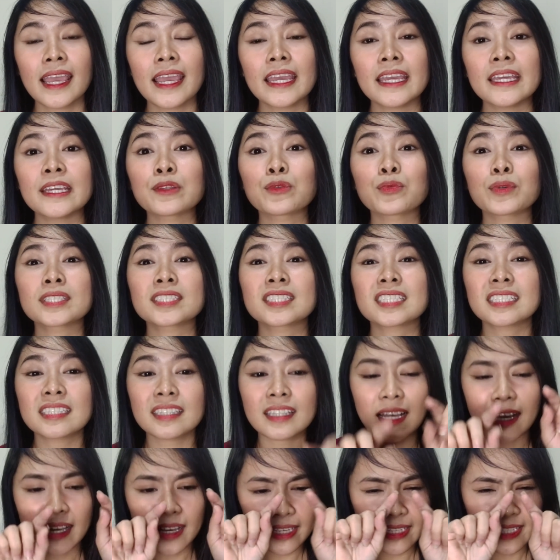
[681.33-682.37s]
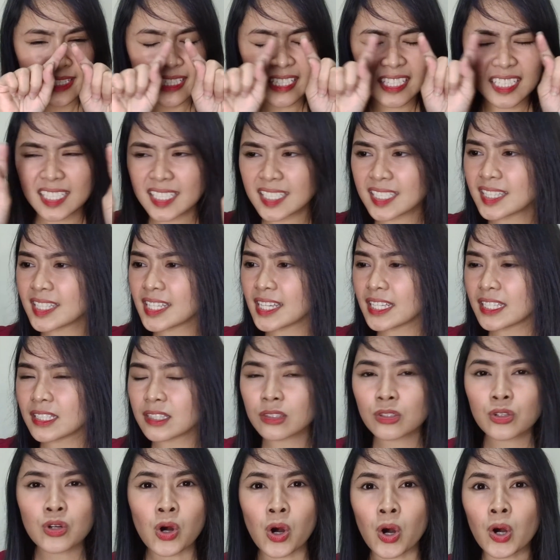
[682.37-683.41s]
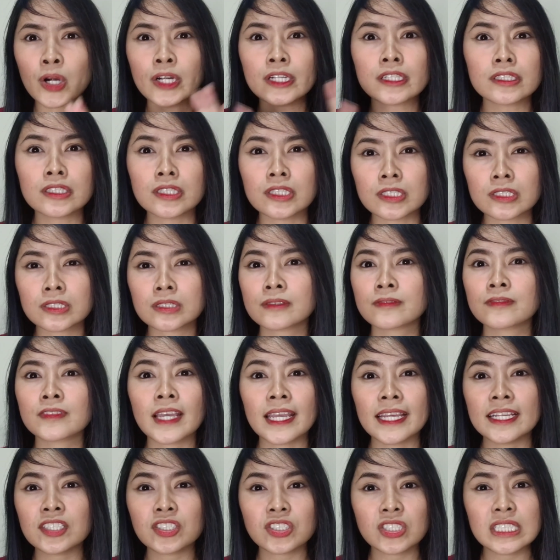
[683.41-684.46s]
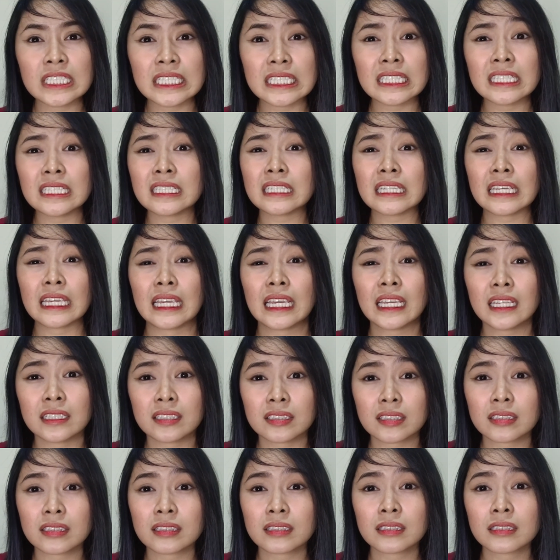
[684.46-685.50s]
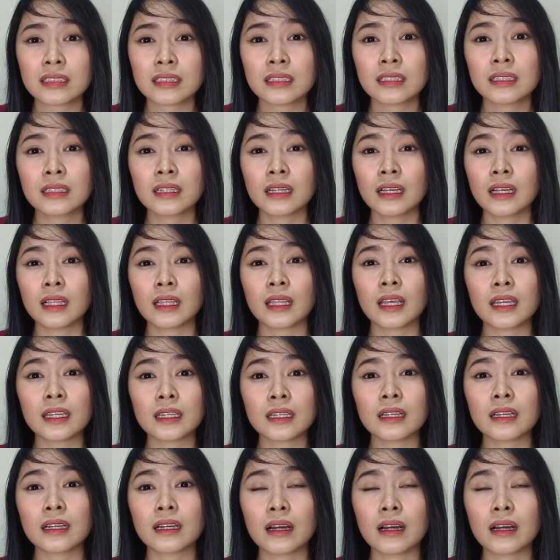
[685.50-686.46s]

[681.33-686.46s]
it was in the hidden corners of the HDD case. Like,